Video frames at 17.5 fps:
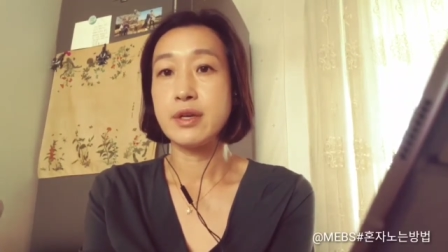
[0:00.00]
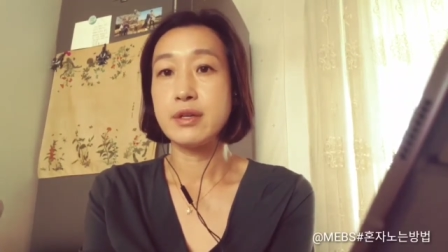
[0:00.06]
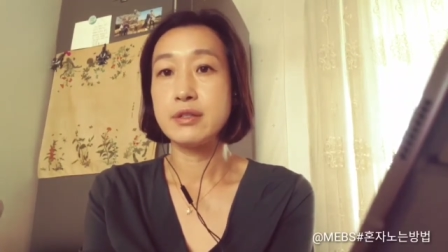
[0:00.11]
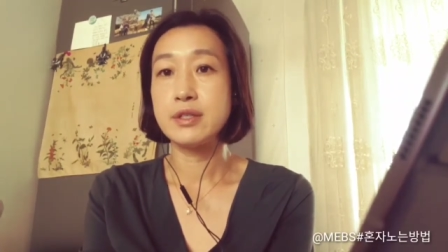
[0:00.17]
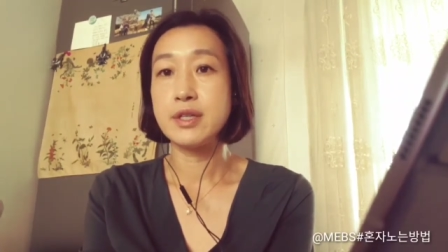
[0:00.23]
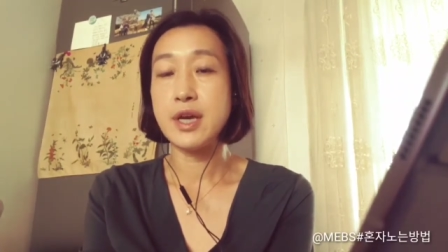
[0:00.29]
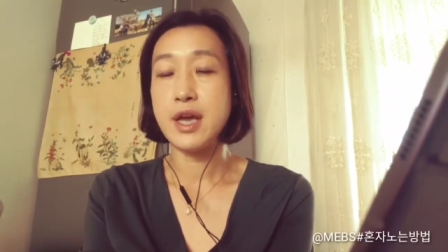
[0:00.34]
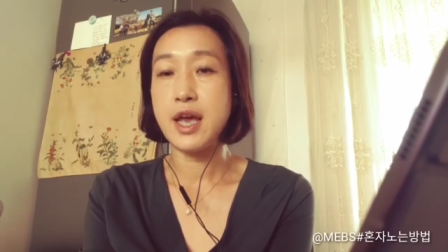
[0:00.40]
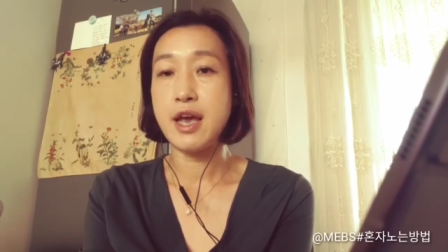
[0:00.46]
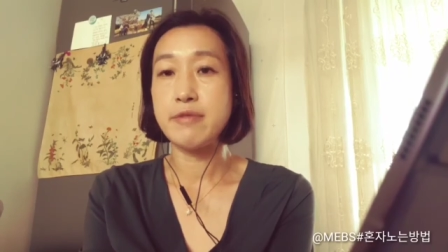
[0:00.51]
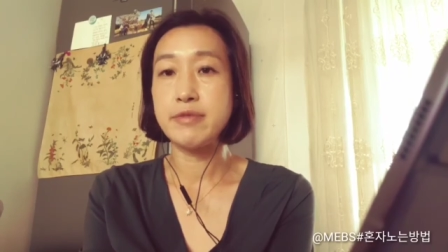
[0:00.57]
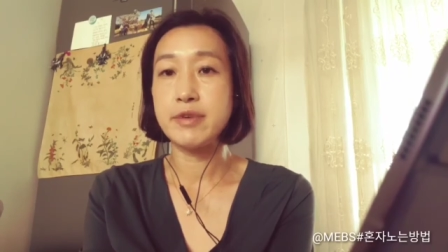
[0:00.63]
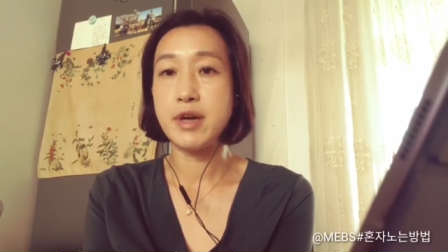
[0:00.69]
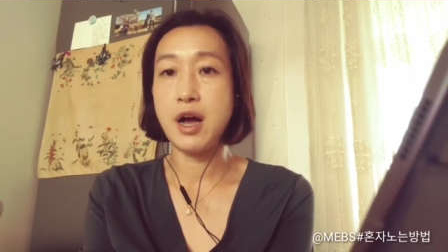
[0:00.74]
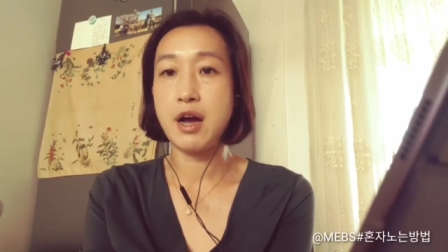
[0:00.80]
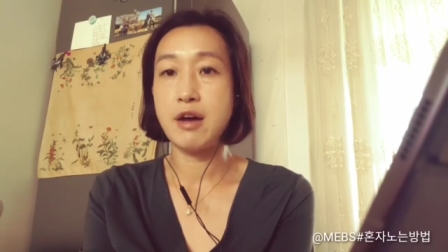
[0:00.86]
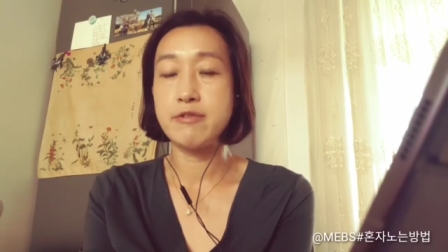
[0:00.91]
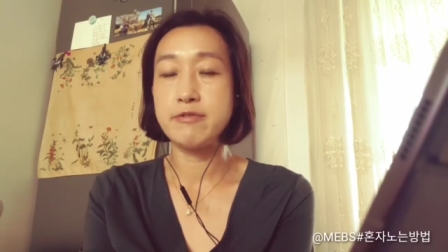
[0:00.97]
"They have
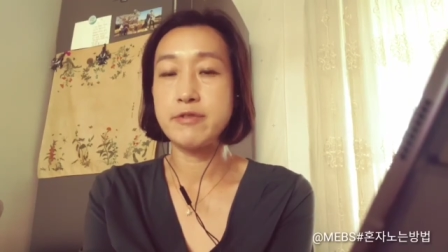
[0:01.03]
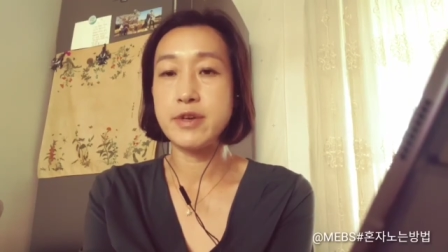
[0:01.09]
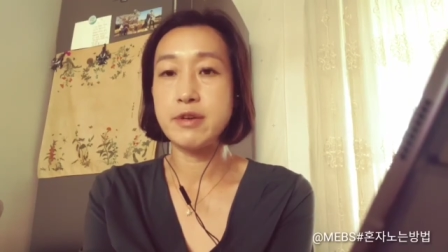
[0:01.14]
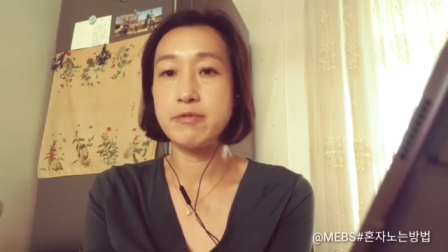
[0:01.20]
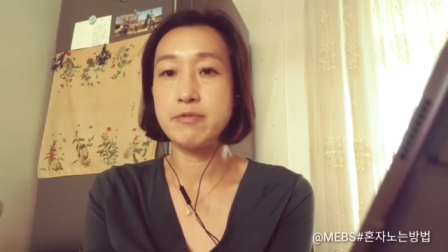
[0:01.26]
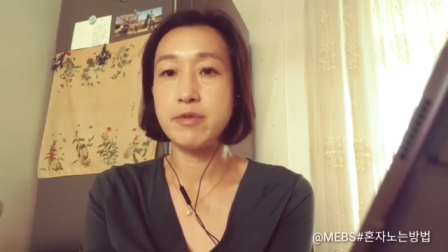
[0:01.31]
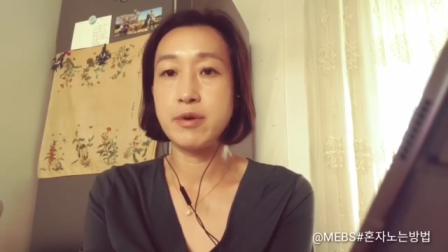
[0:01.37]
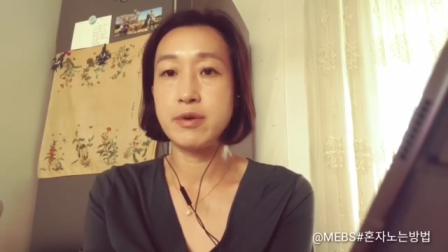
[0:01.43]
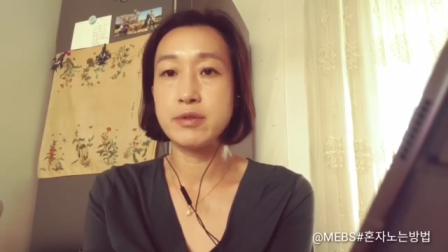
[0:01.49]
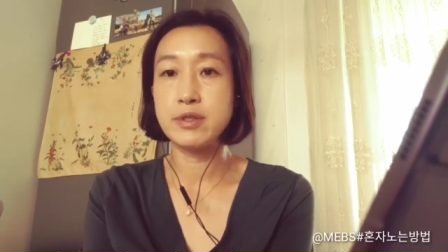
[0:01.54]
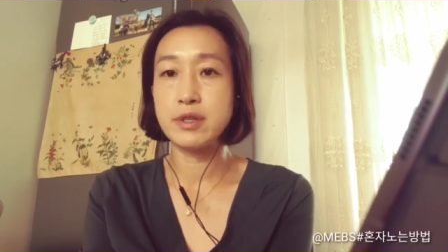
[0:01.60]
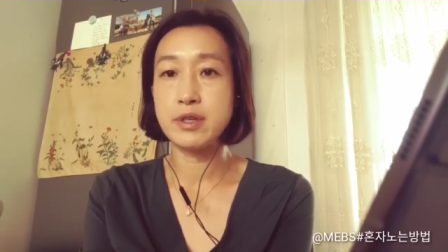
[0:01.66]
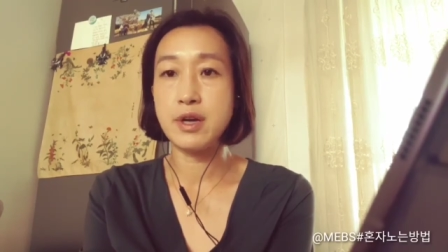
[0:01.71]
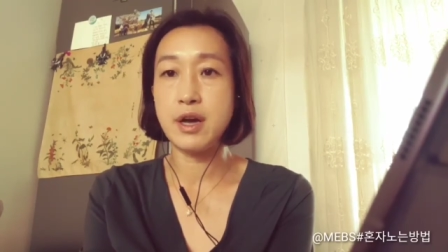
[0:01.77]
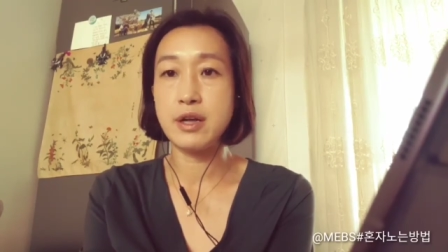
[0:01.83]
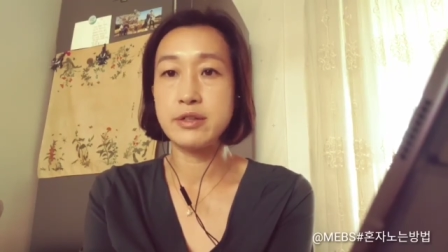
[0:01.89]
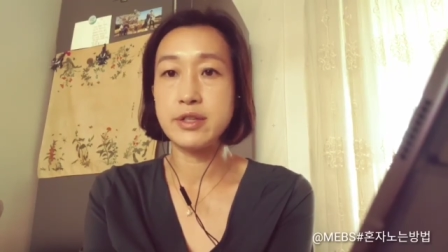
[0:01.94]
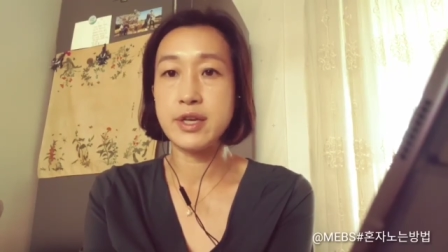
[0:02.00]
coffee from the
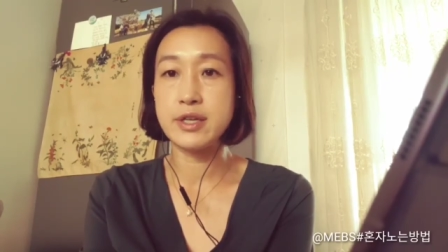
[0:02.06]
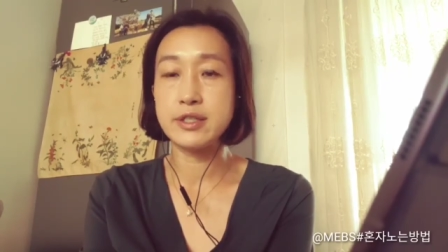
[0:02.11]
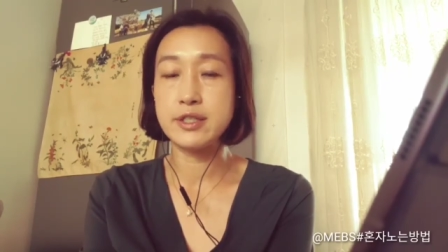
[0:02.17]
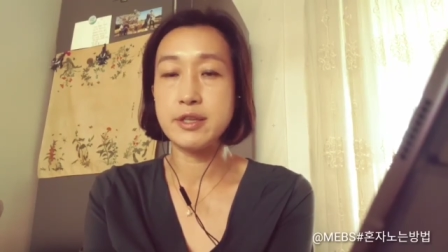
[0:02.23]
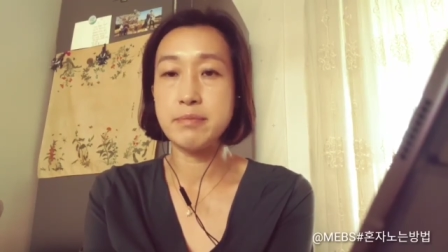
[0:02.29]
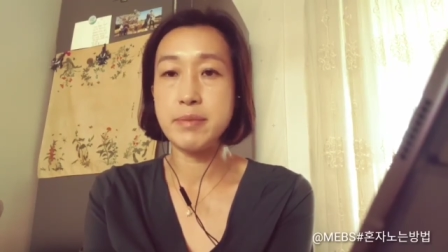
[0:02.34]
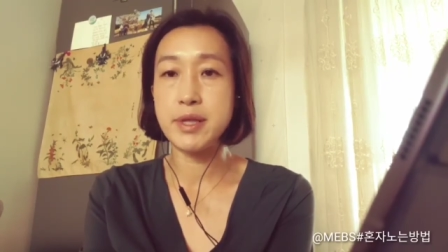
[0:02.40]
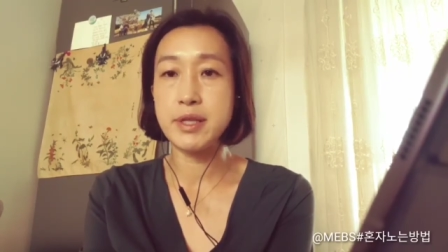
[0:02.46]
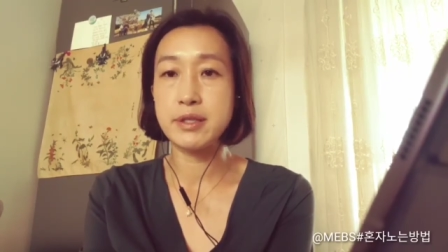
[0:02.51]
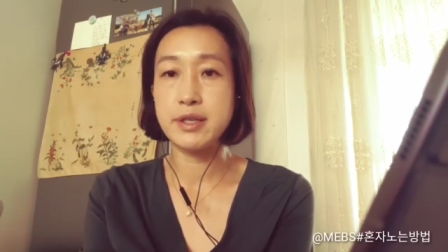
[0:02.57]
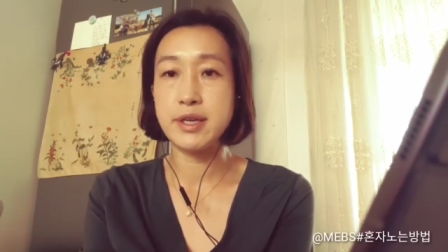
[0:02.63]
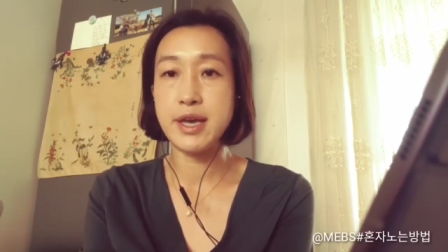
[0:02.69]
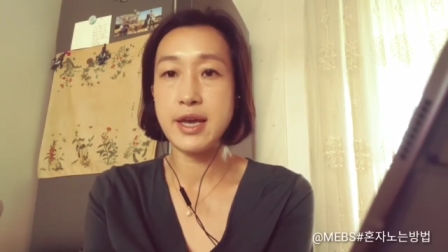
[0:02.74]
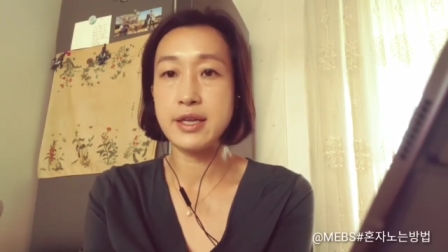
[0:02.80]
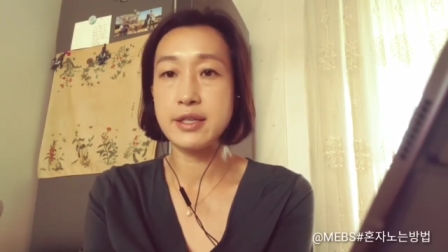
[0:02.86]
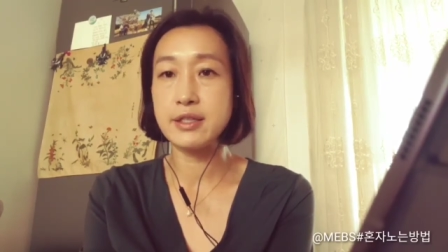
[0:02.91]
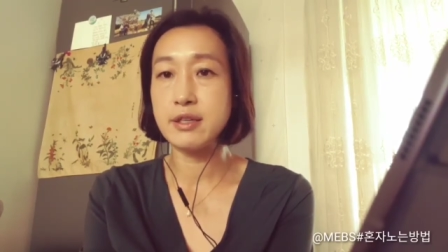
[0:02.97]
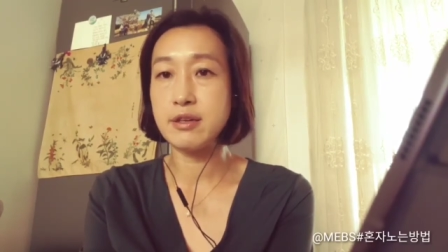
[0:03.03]
condensed milk
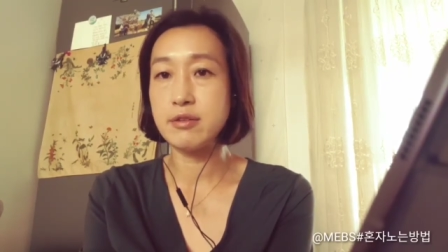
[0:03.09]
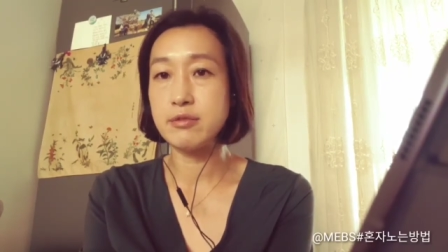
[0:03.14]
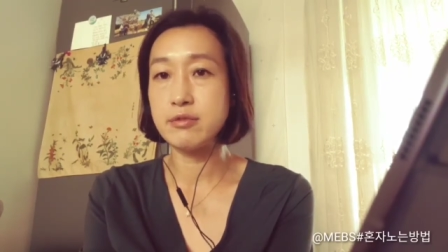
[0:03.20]
can